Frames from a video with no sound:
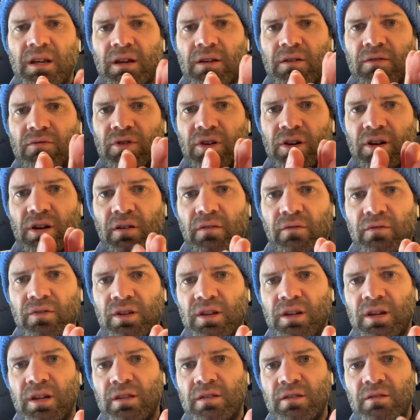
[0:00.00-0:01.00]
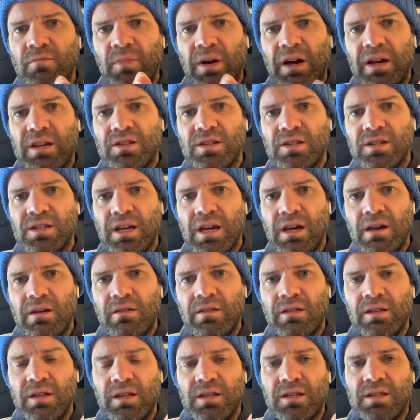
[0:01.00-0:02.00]
recovery in the Masters
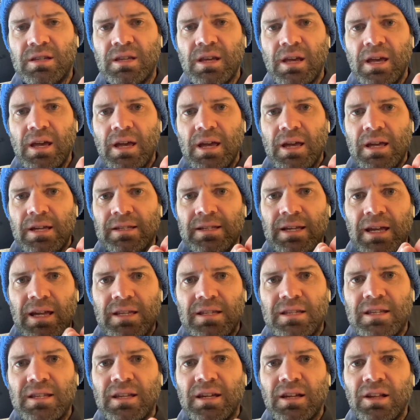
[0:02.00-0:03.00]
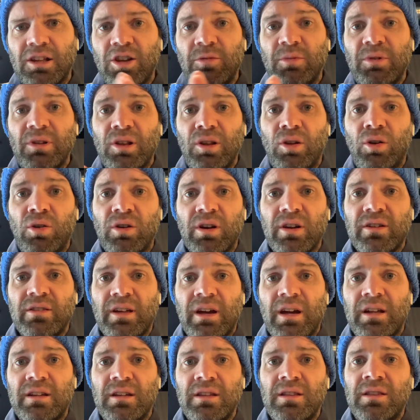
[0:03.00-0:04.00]
athletes tends to take a little bit longer
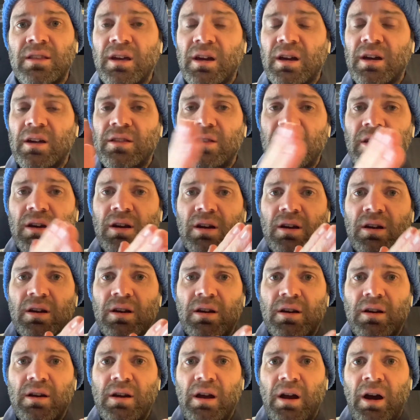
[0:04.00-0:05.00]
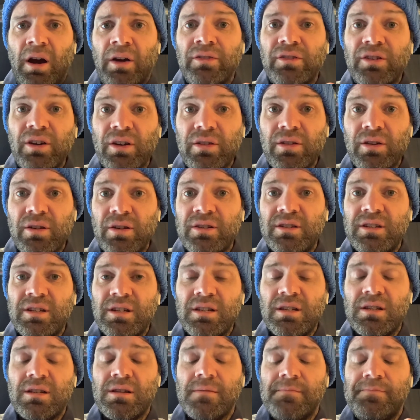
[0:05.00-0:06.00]
than in the under
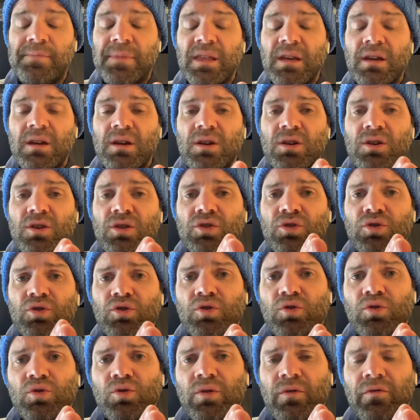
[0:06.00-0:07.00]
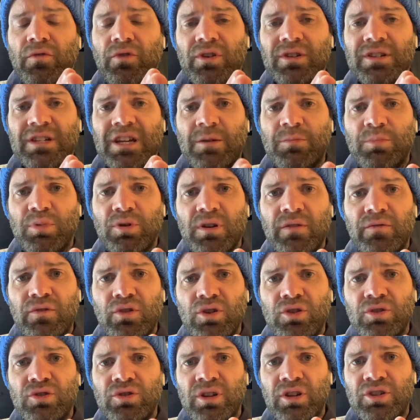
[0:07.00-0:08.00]
30s. So for example, if
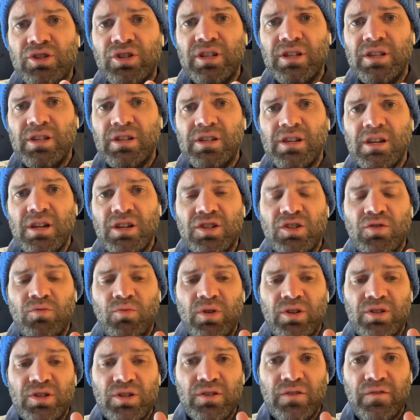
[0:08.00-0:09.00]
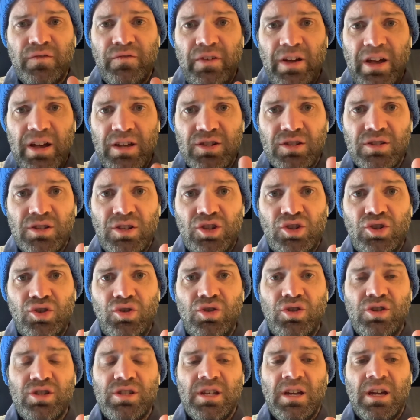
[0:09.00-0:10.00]
you're doing a training session which is fast on a
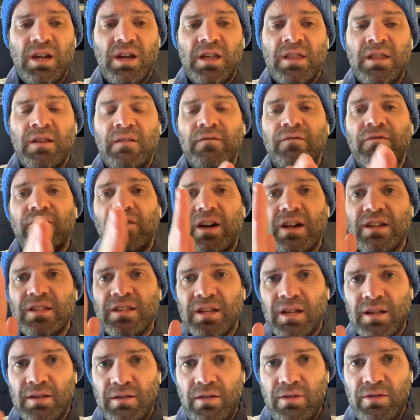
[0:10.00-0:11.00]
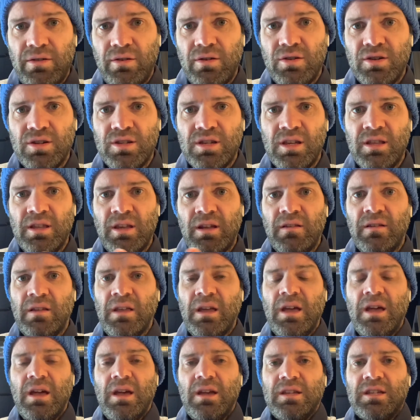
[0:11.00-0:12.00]
Tuesday night and then fast again on a Thursday, then
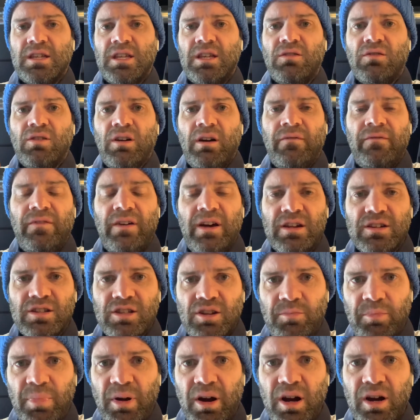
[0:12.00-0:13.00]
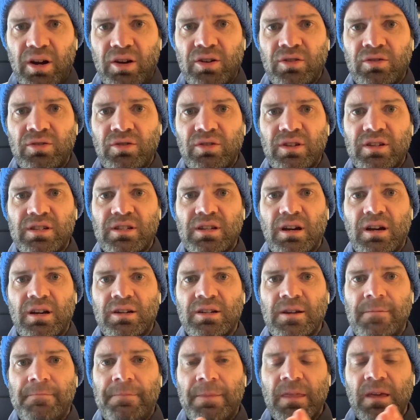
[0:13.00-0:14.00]
say you've got a faster park run on a
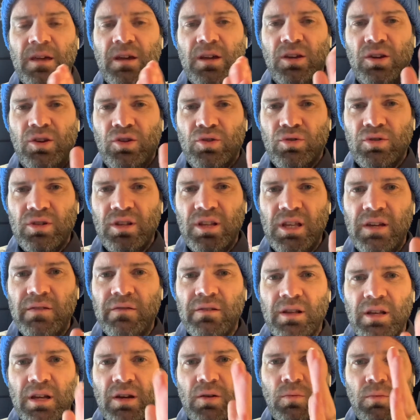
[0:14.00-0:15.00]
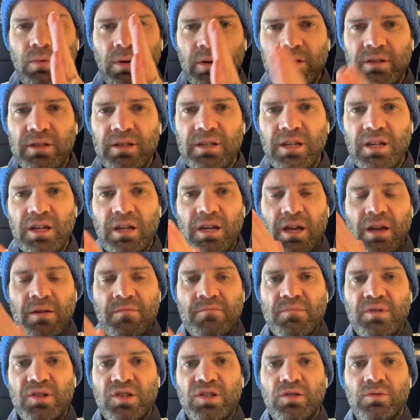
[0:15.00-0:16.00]
Saturday, you're only leaving like one day
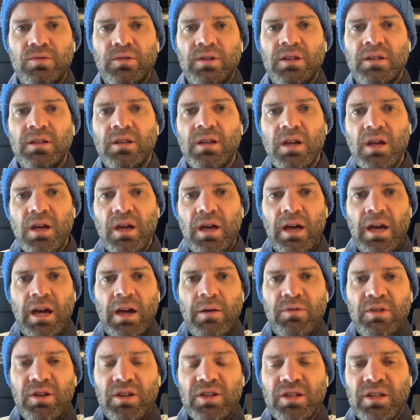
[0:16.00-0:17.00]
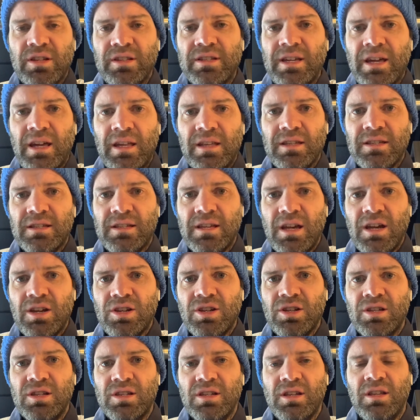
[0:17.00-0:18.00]
in between these intense
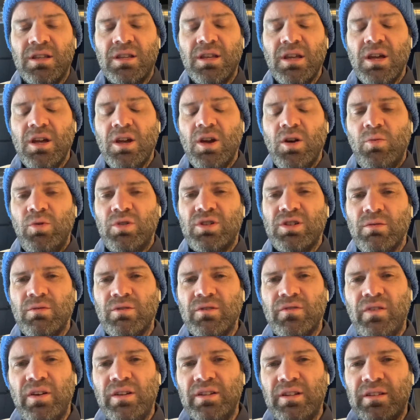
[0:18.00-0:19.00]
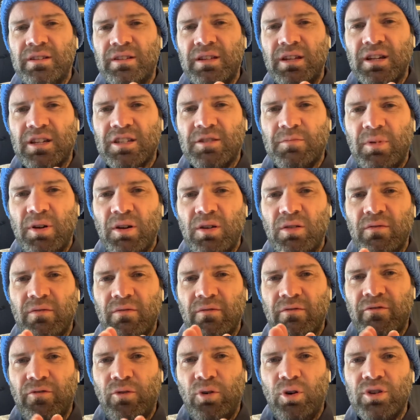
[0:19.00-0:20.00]
sessions, and we sometimes find it takes about
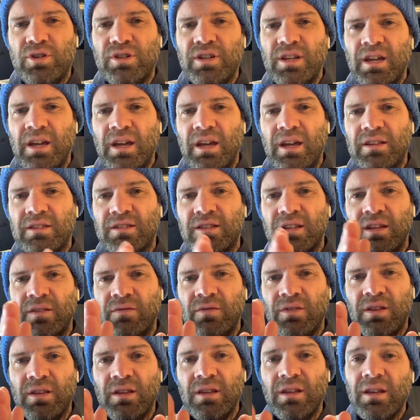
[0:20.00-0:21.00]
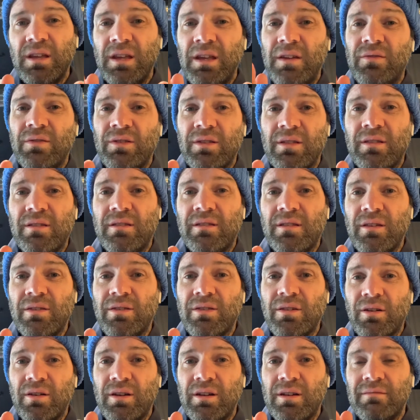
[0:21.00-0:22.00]
48 to even to
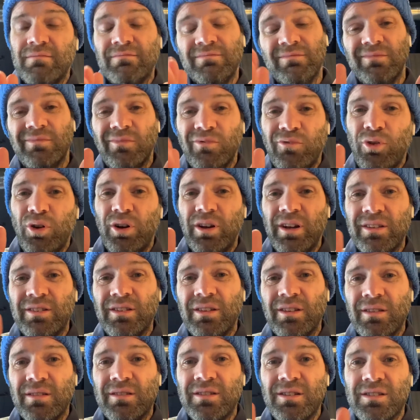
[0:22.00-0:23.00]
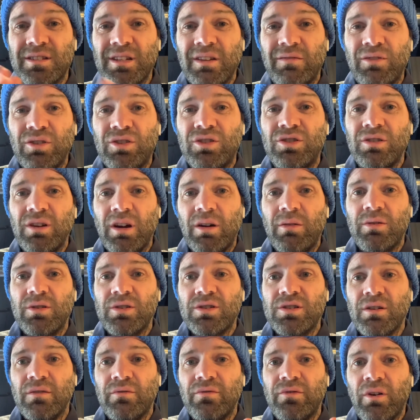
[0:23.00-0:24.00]
48 to 72
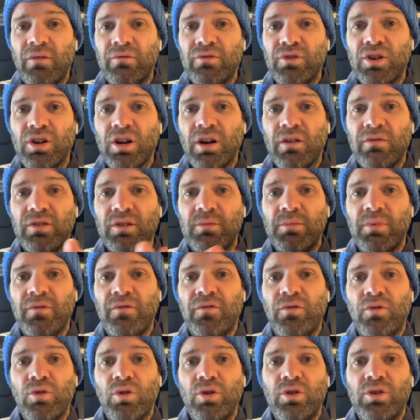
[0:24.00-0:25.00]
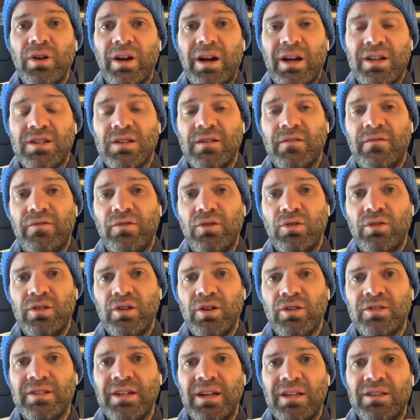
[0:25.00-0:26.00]
hours of recovery before you actually feel
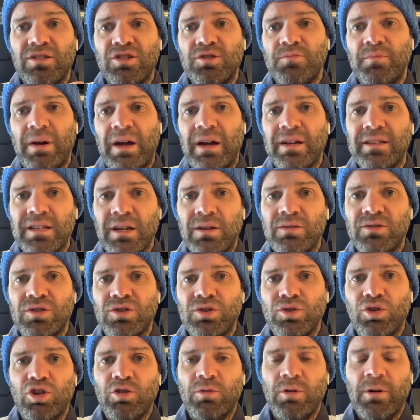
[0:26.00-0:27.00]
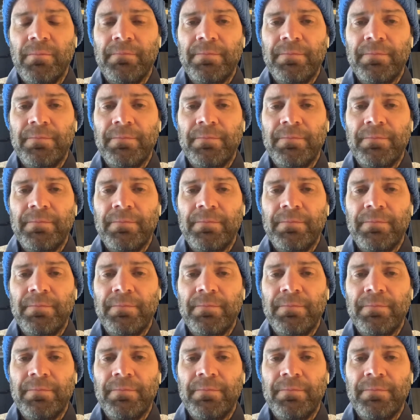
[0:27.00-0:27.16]
your tendons back down to normal.